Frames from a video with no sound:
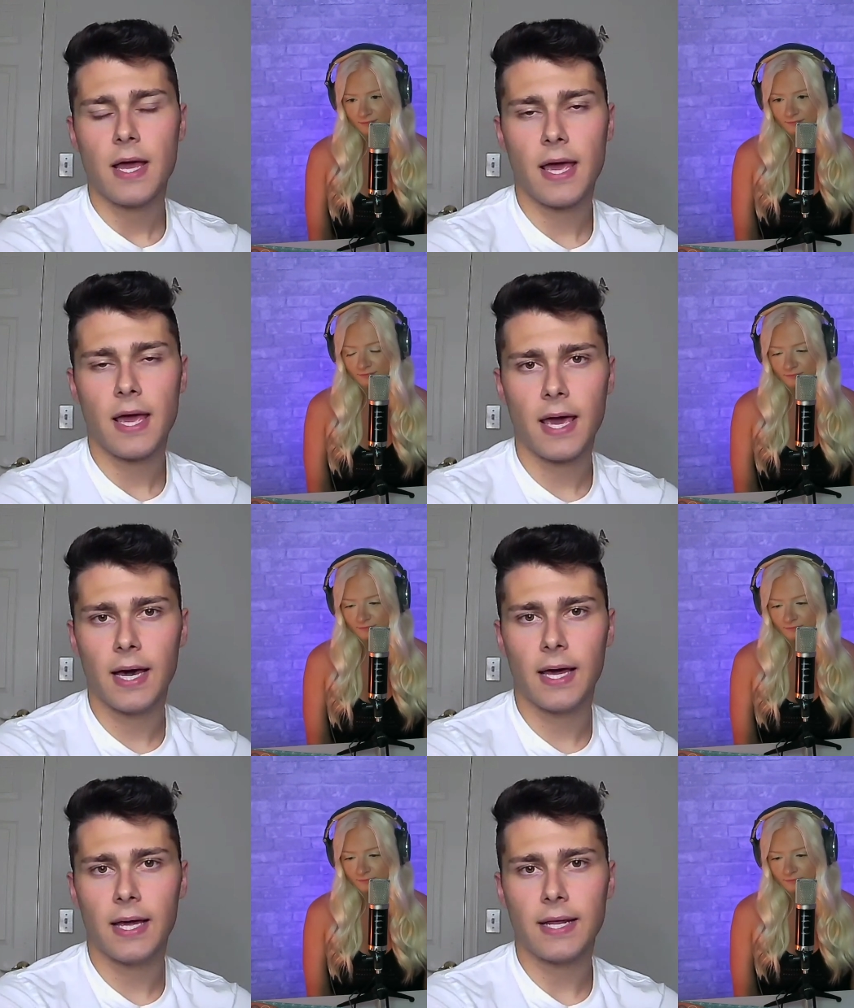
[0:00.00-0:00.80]

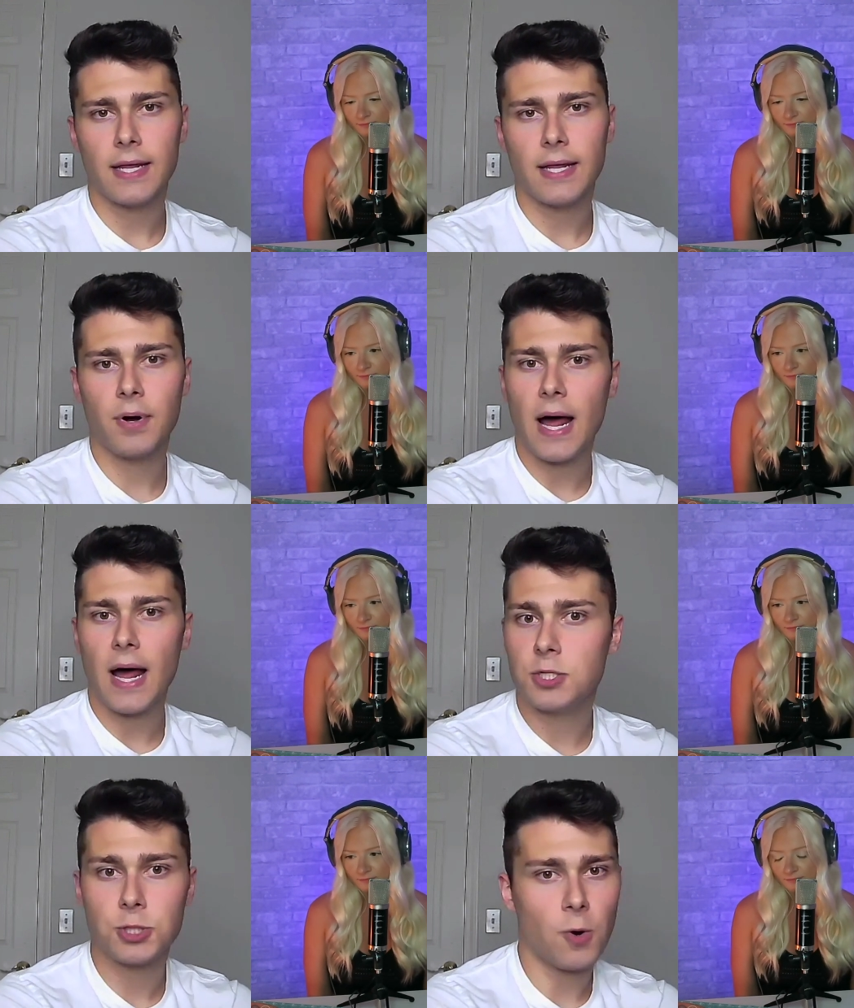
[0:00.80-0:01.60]
Speaker 1: and I put on
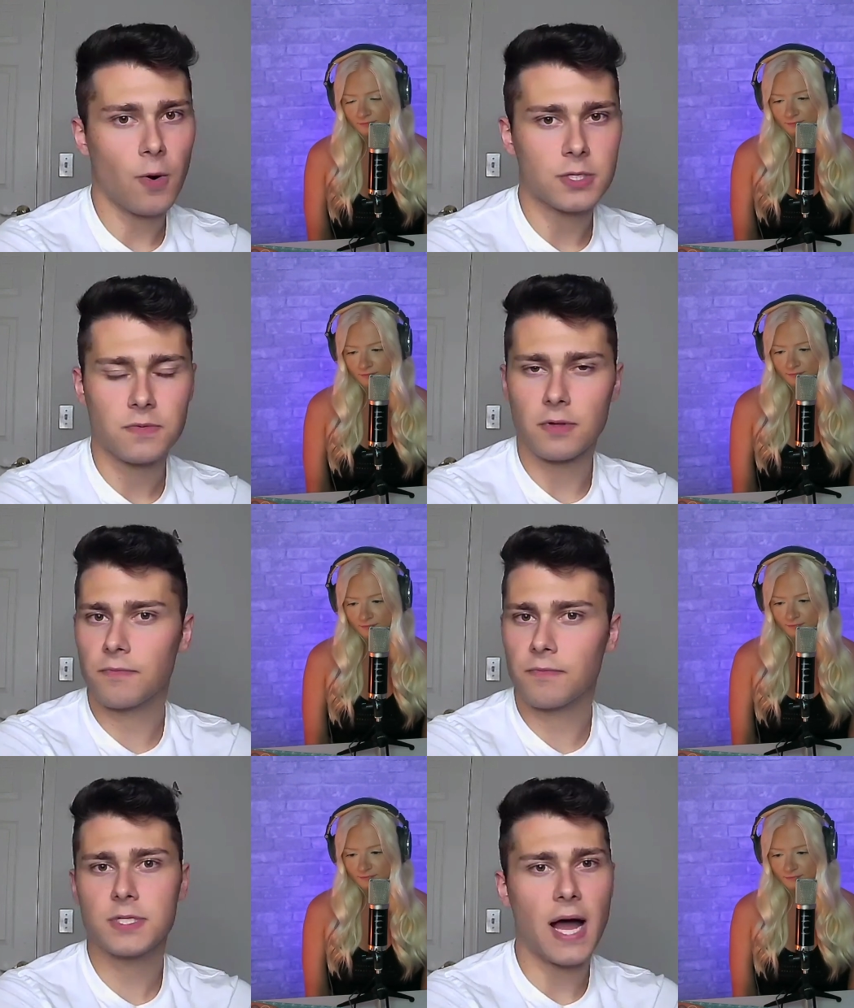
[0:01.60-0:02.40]
shorts for the
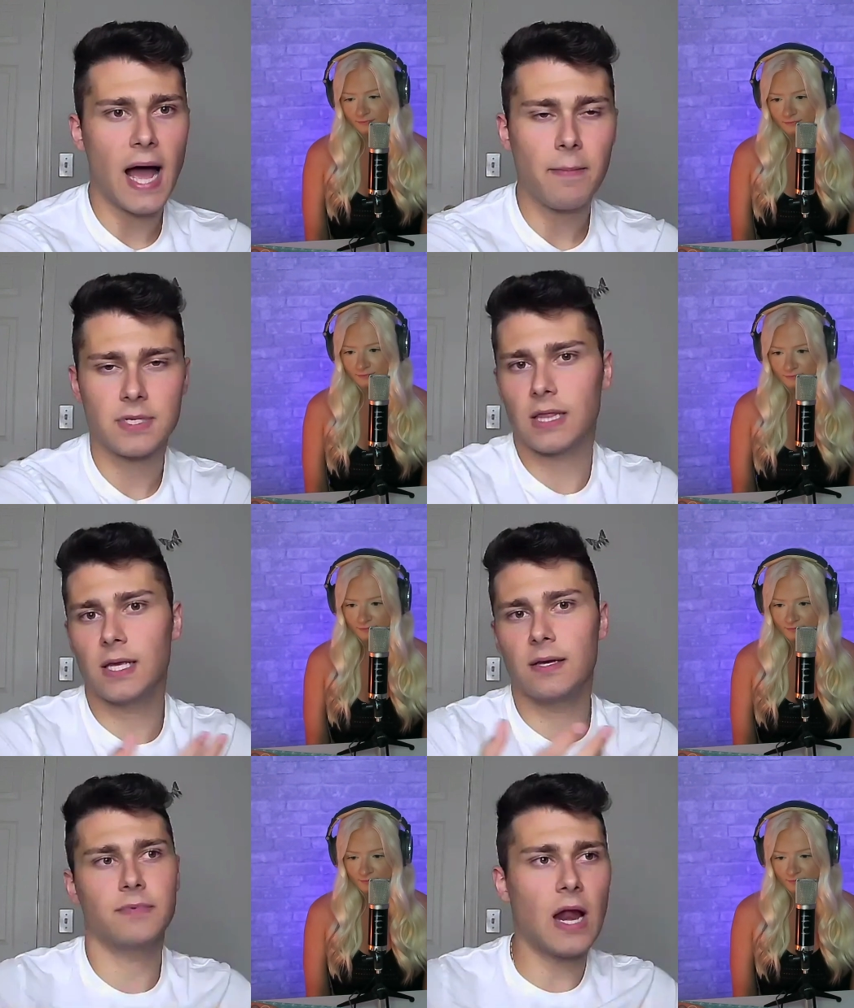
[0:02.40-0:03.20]
first time, because I
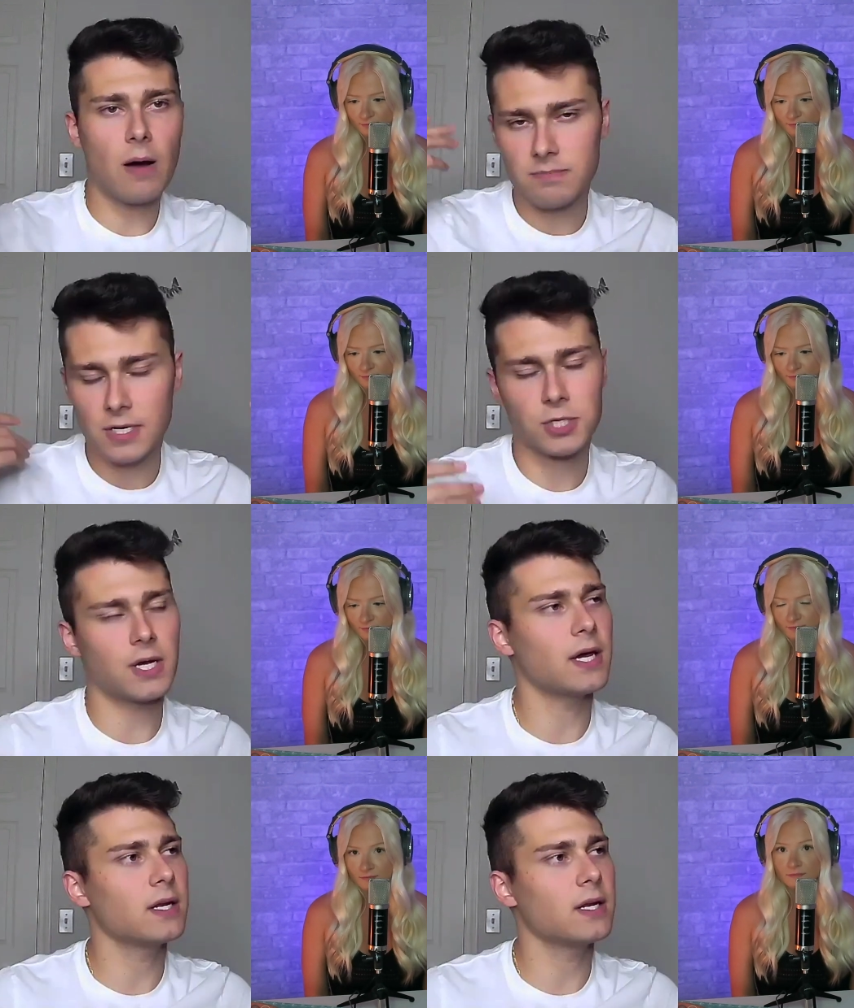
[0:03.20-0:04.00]
was in
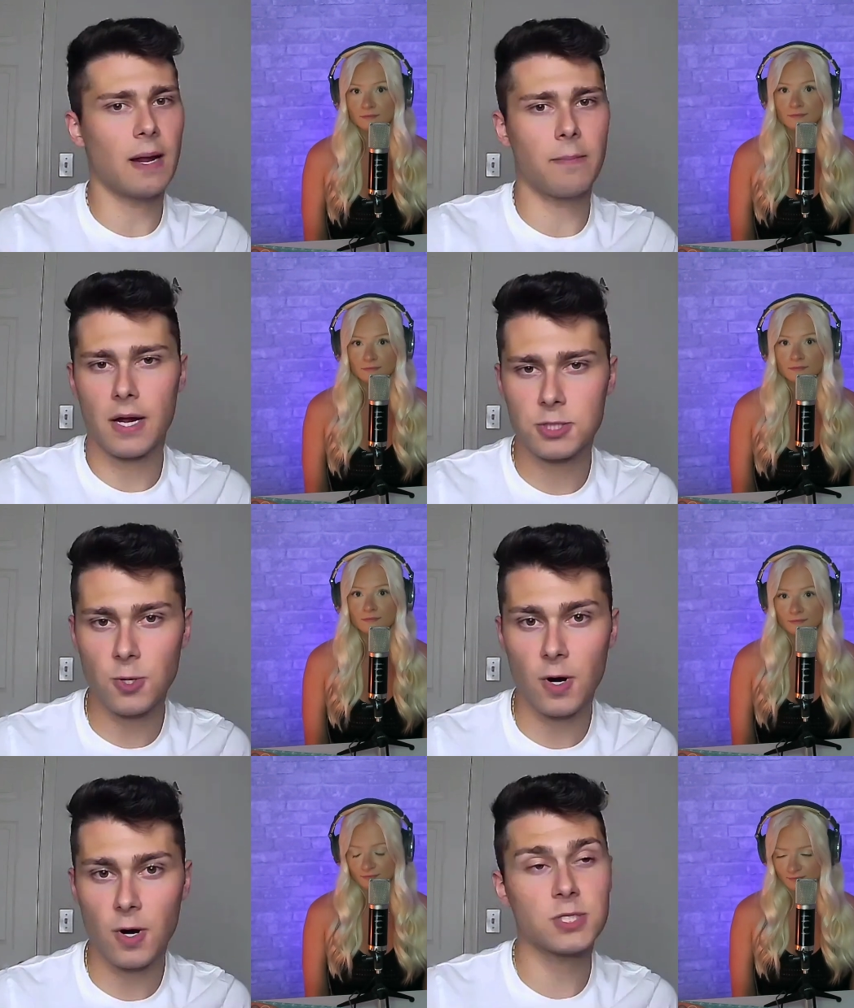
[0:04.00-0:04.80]
Michigan, and then I put on
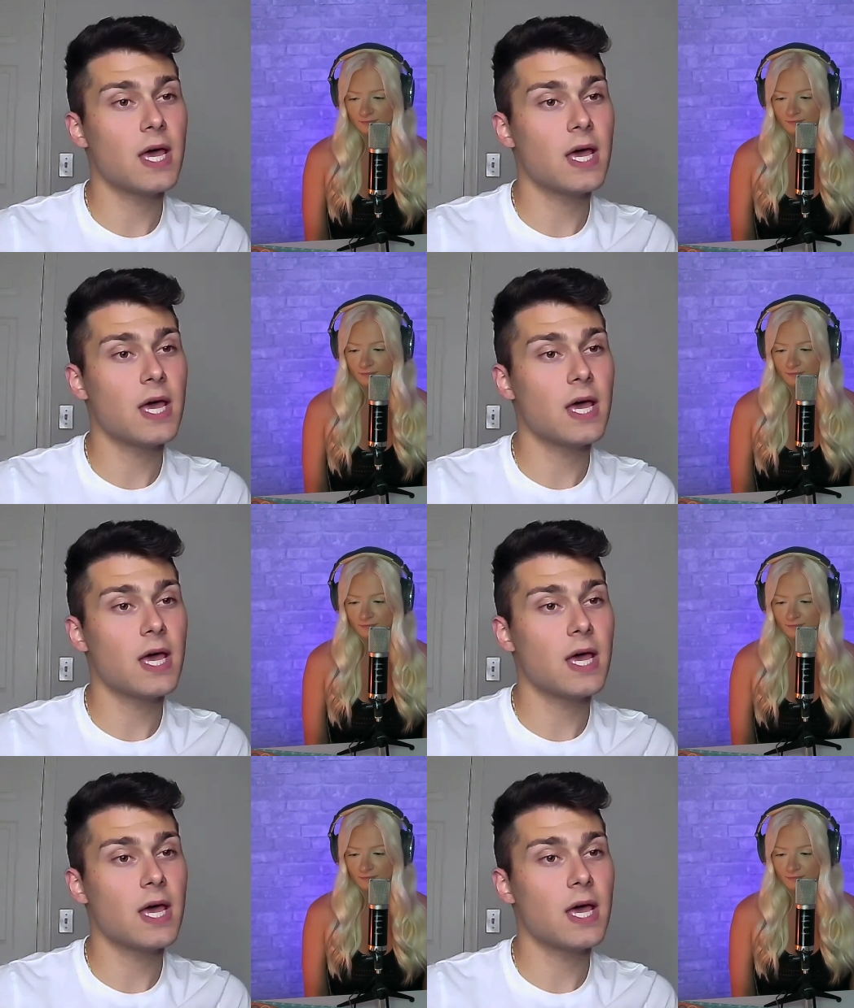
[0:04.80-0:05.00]
shorts,